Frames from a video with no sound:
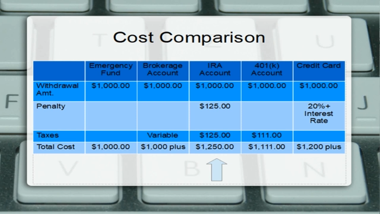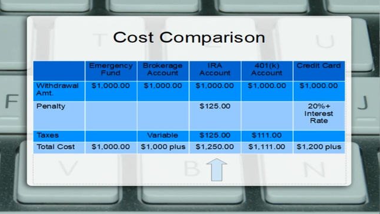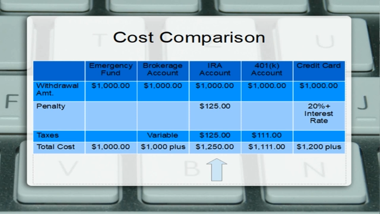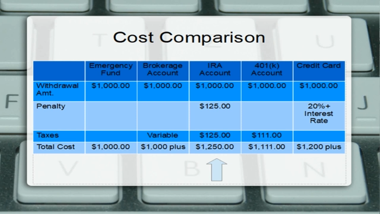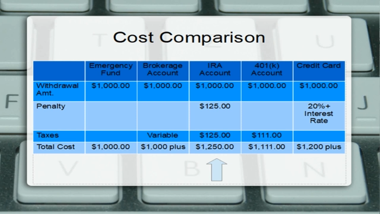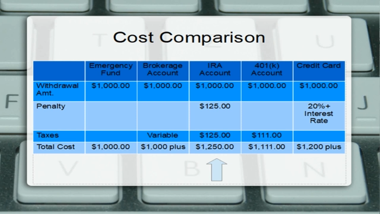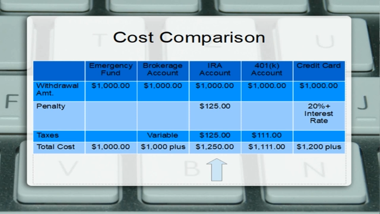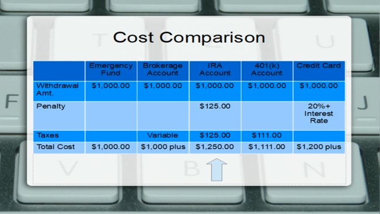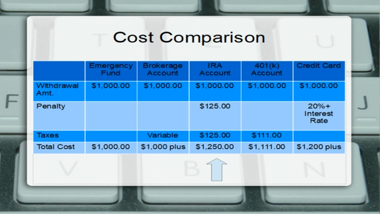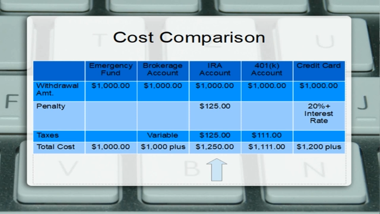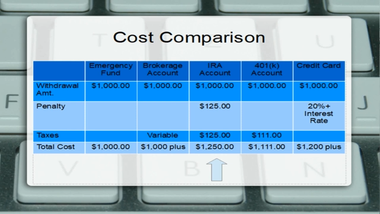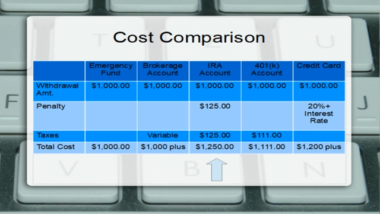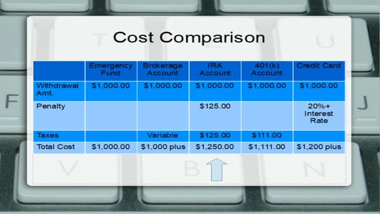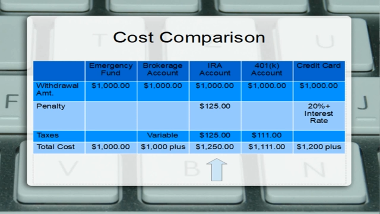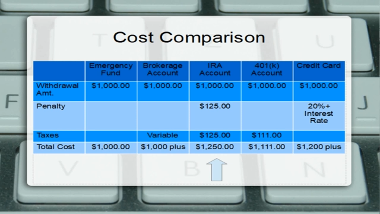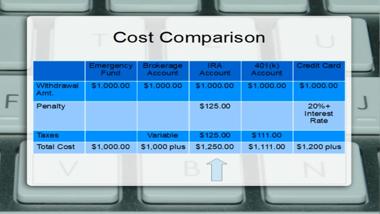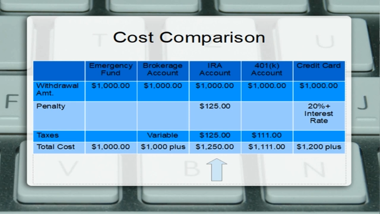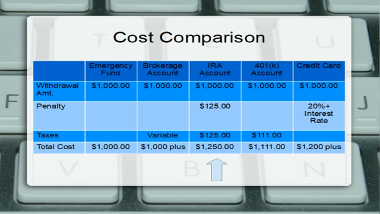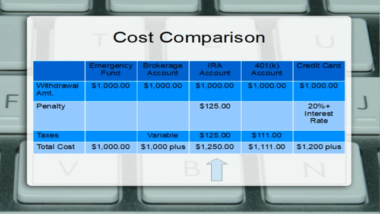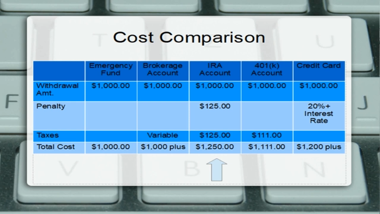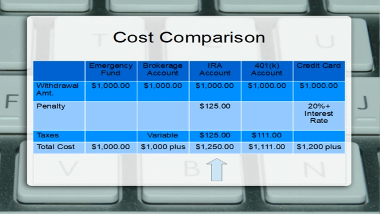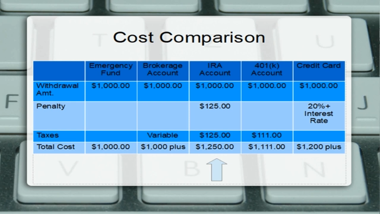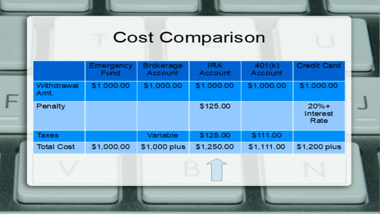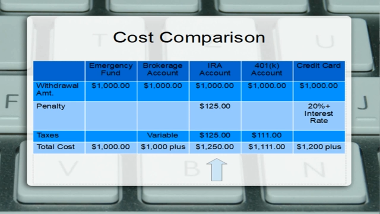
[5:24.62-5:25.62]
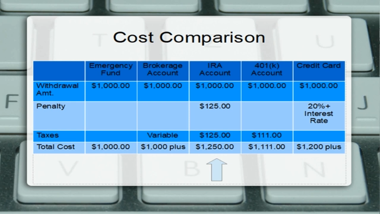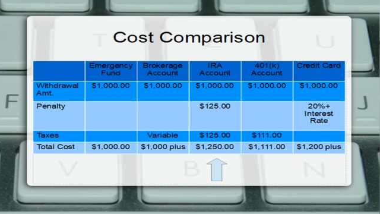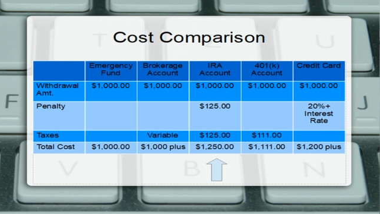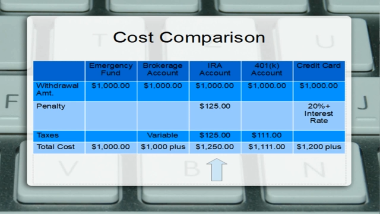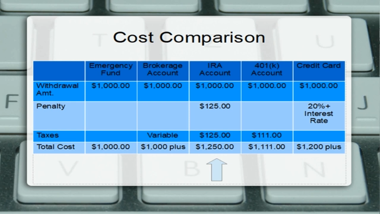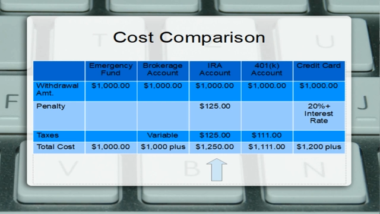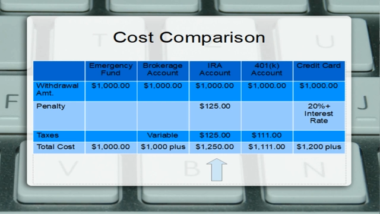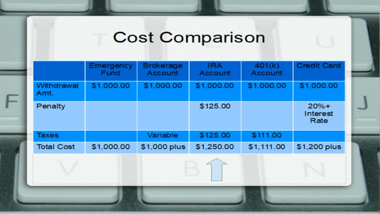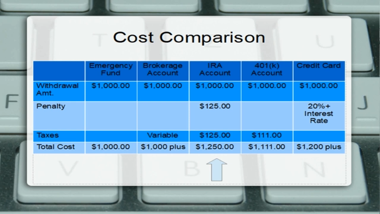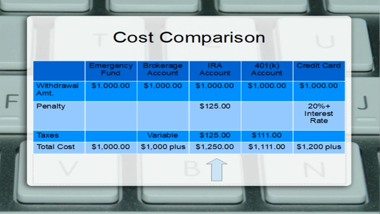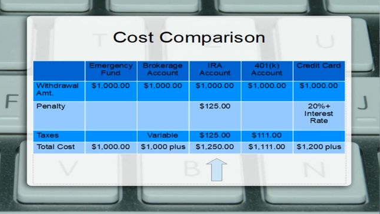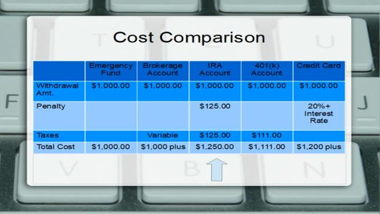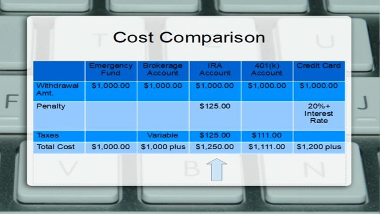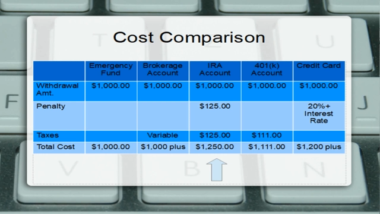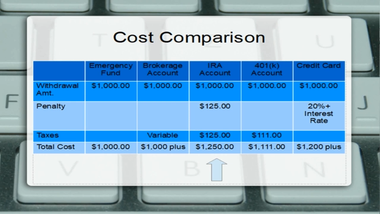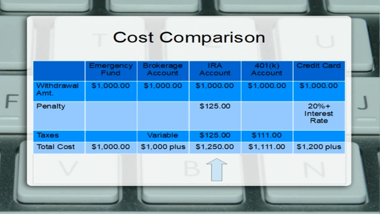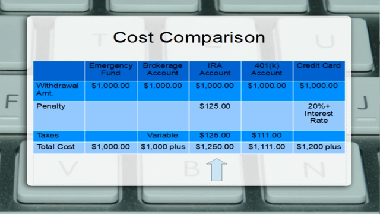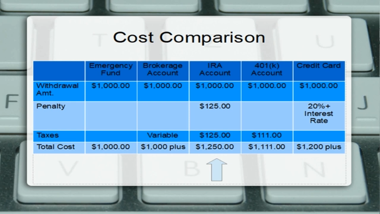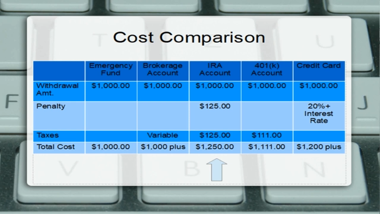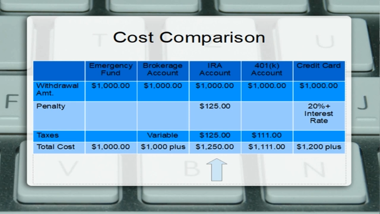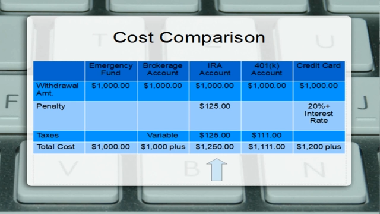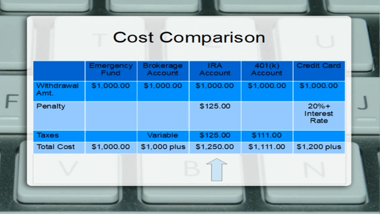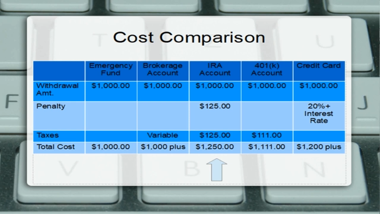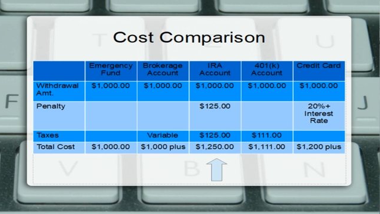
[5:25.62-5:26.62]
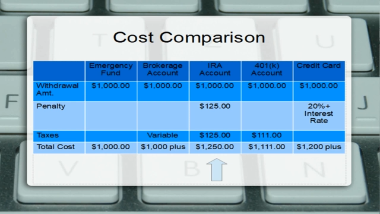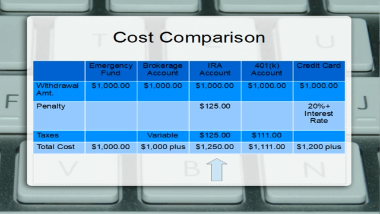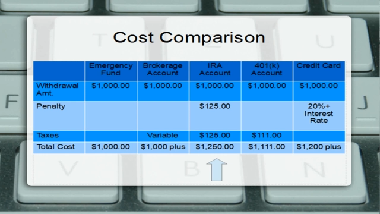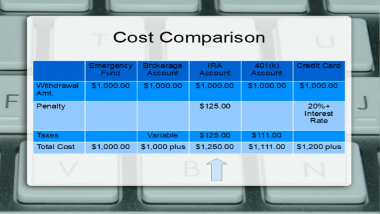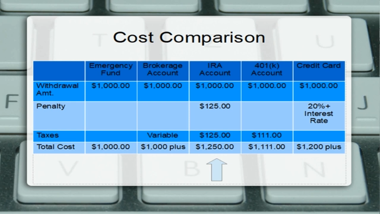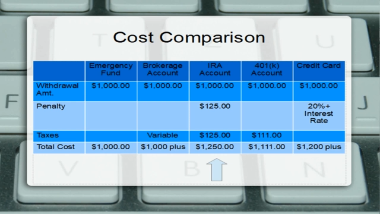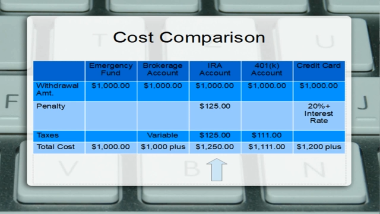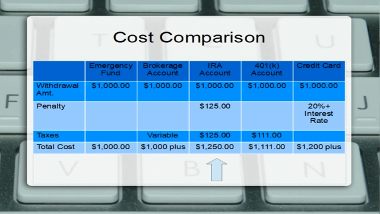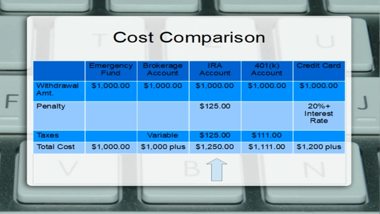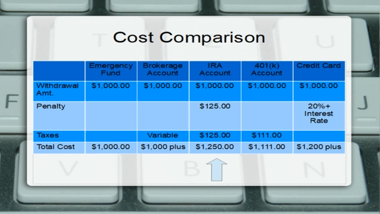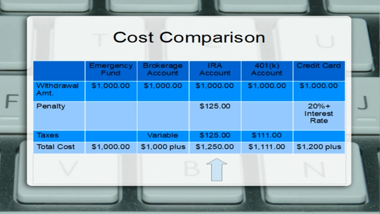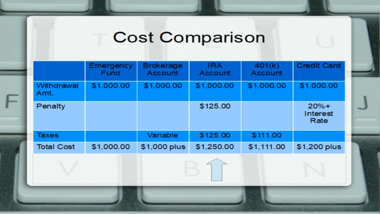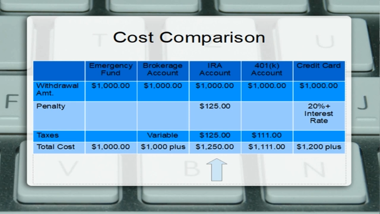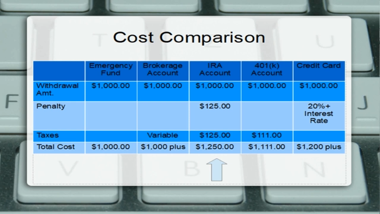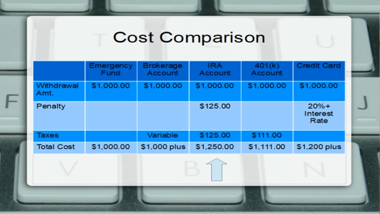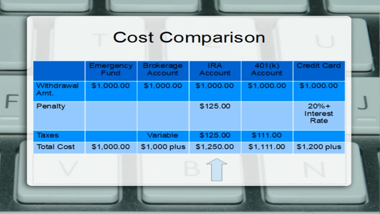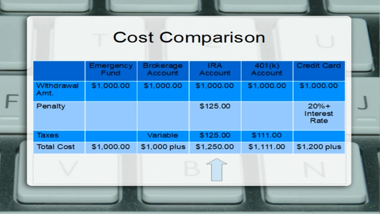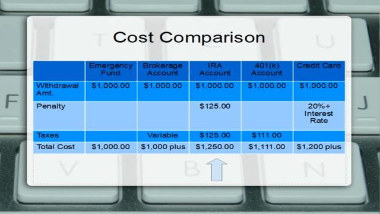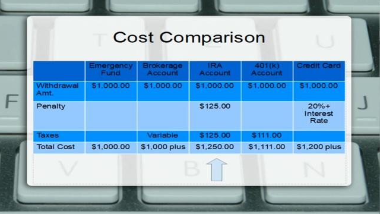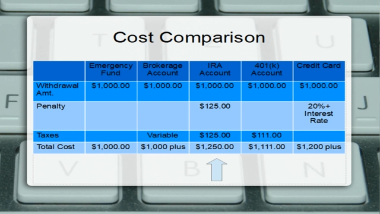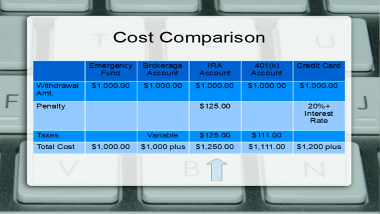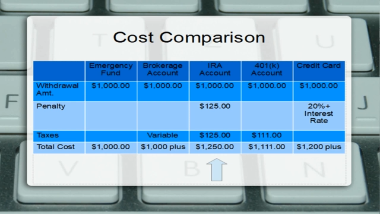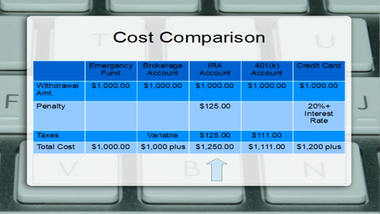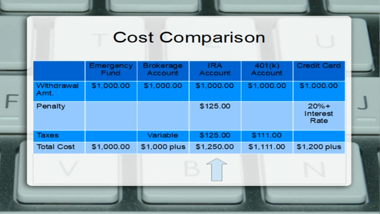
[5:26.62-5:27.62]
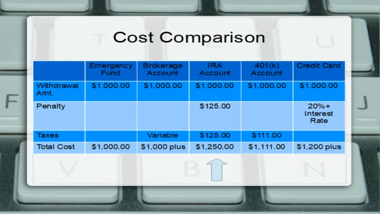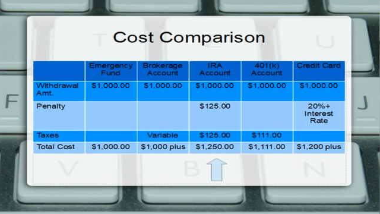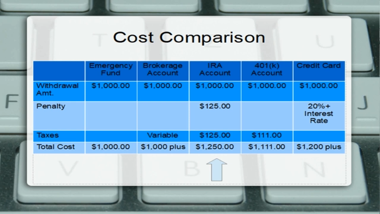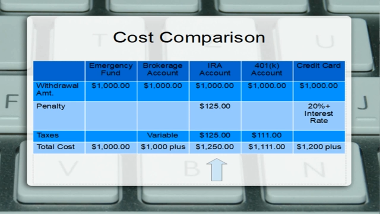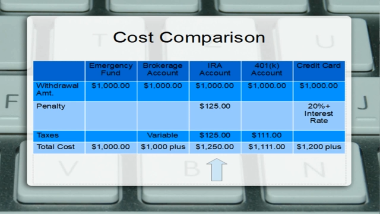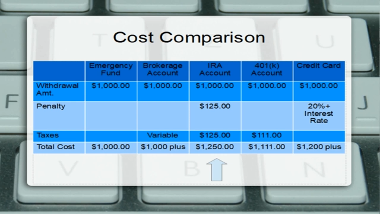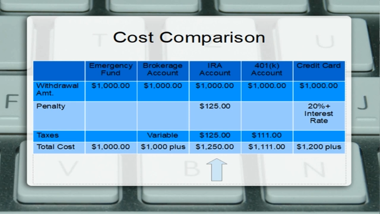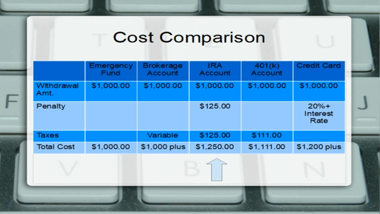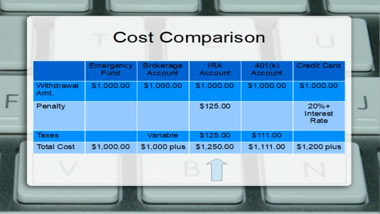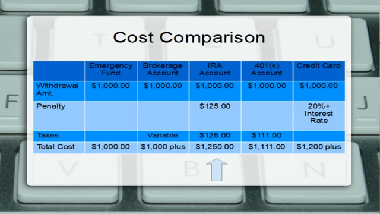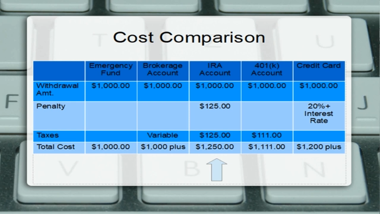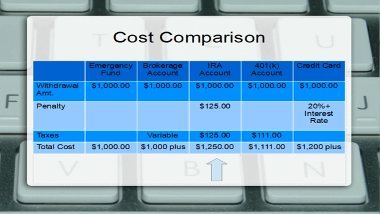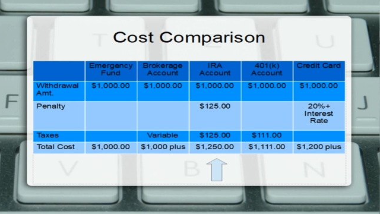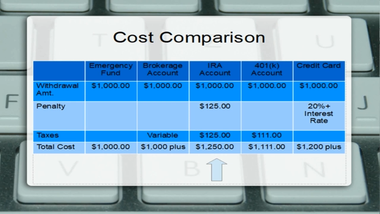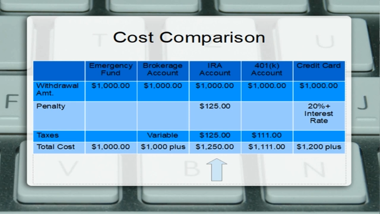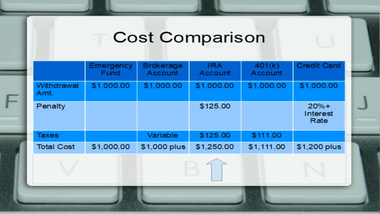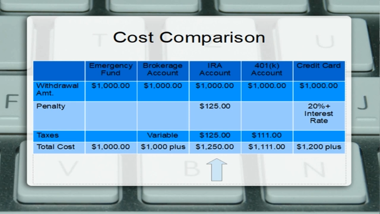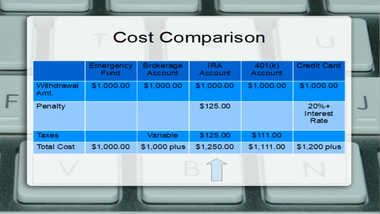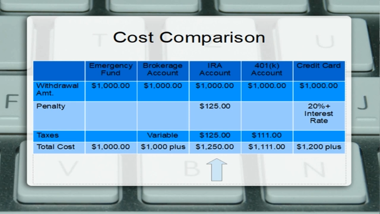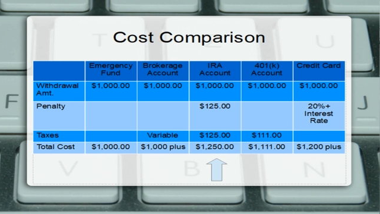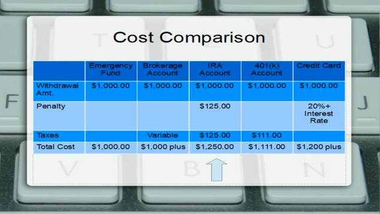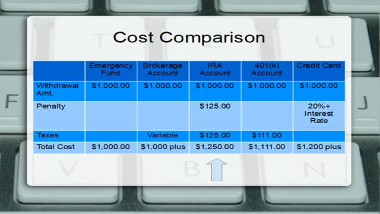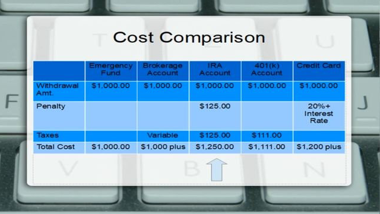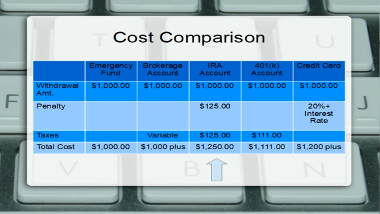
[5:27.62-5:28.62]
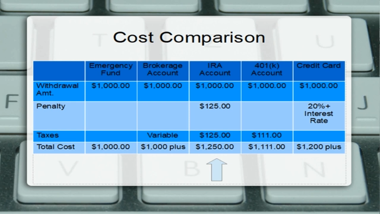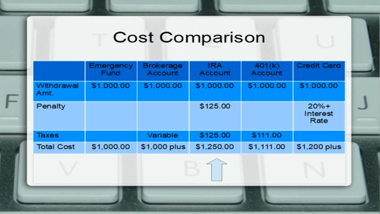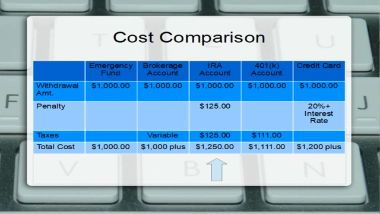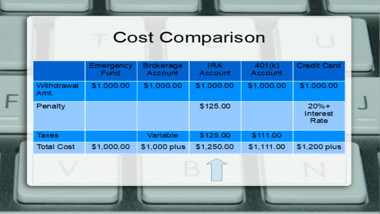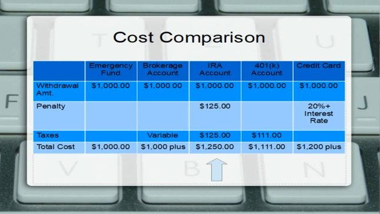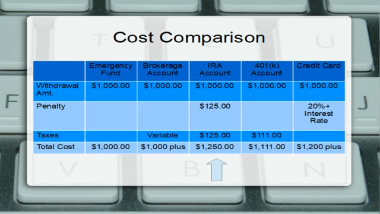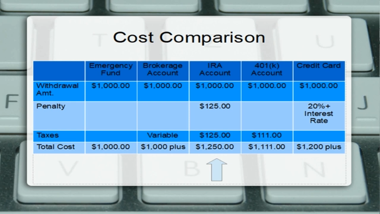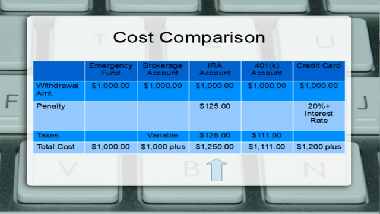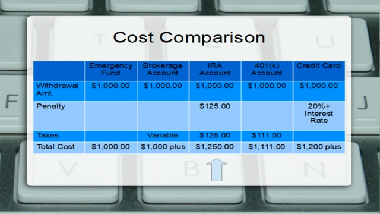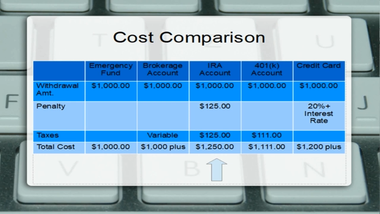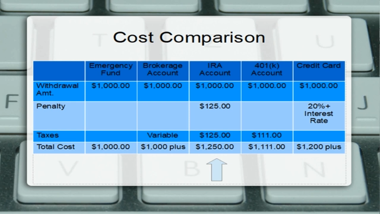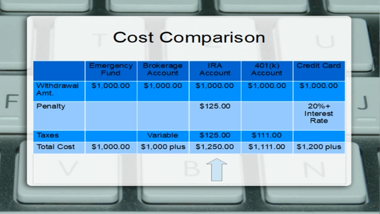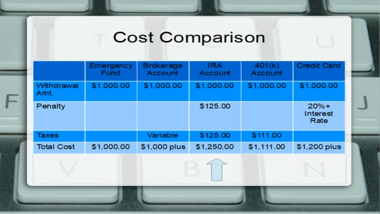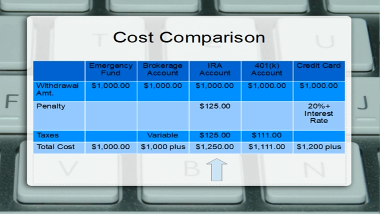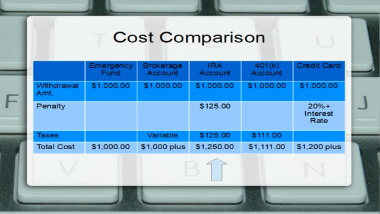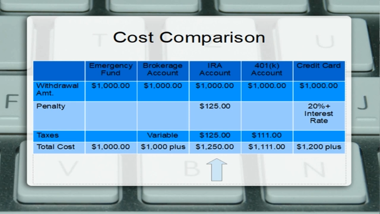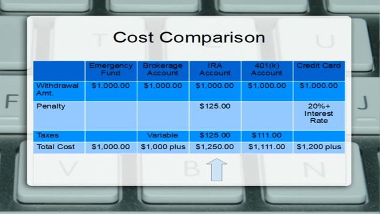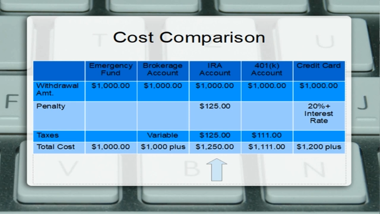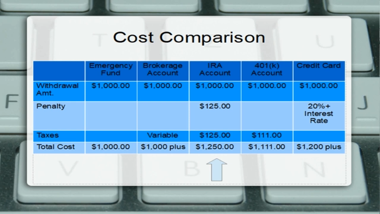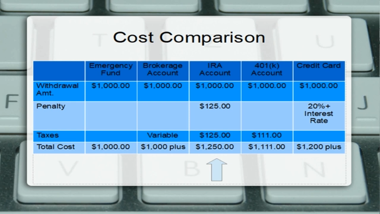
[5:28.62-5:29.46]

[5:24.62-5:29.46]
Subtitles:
(no speaker visible)